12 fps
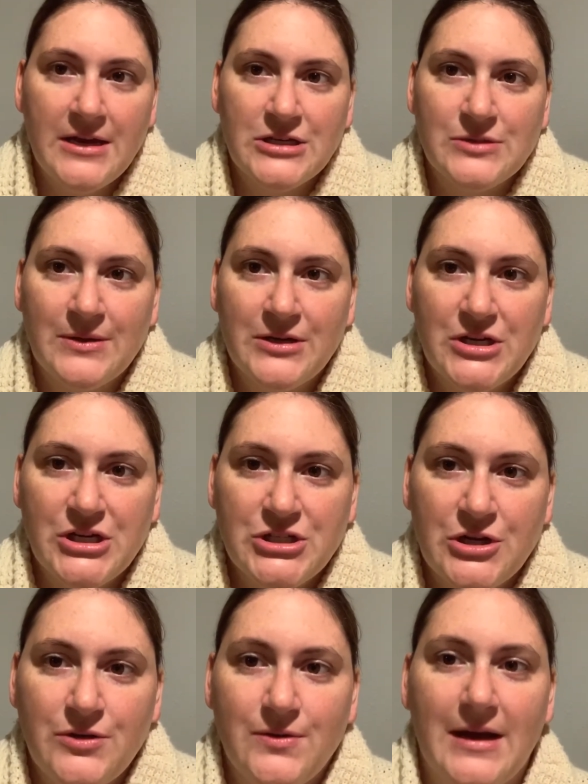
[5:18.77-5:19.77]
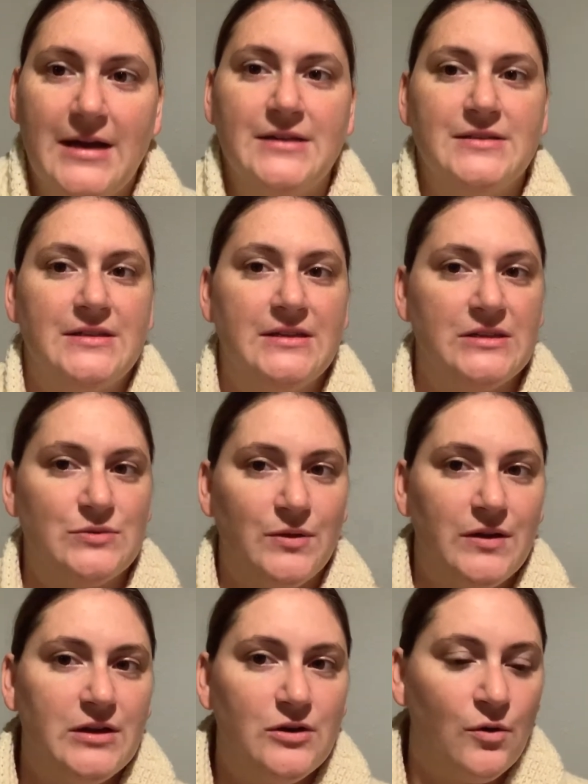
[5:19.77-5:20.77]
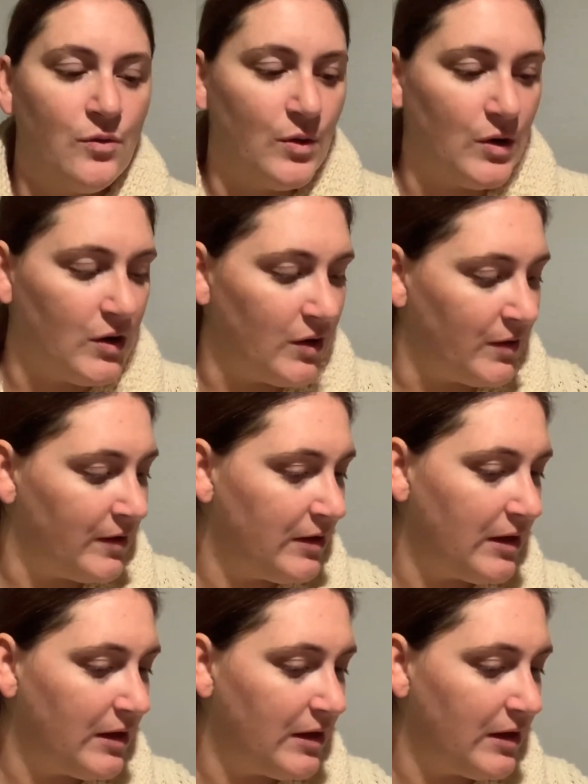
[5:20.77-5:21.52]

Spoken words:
I just wanted to show you guys these really cool